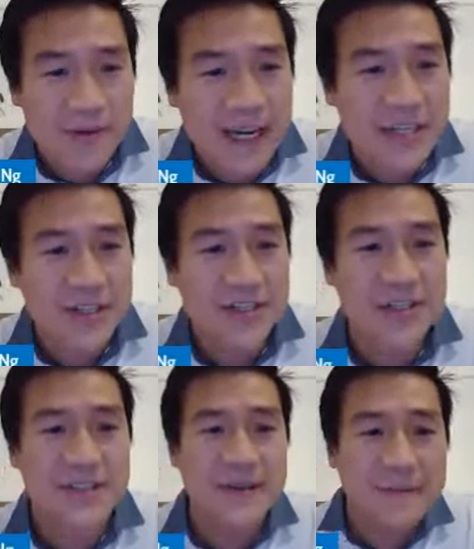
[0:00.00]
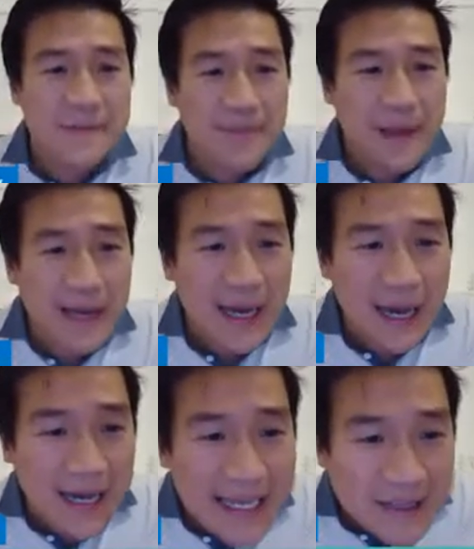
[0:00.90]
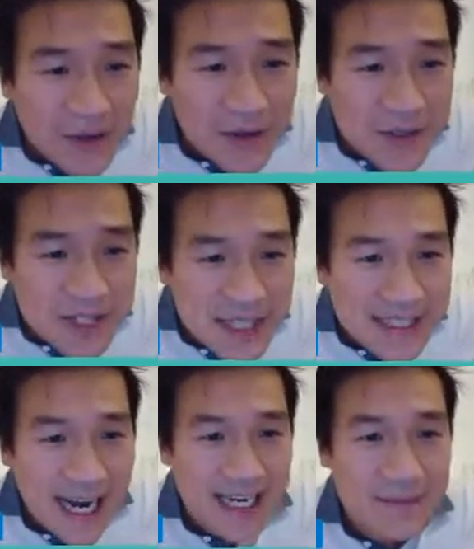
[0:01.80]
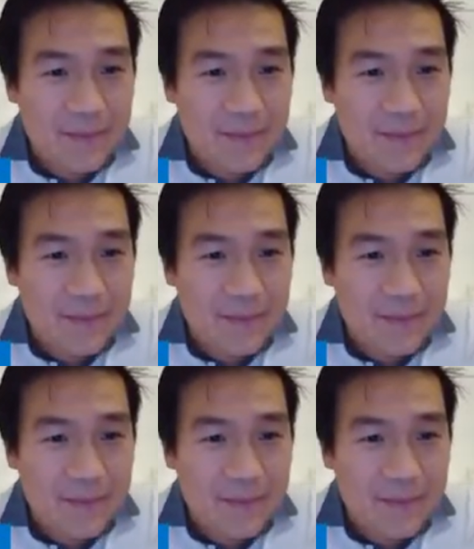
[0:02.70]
ranges, in those darker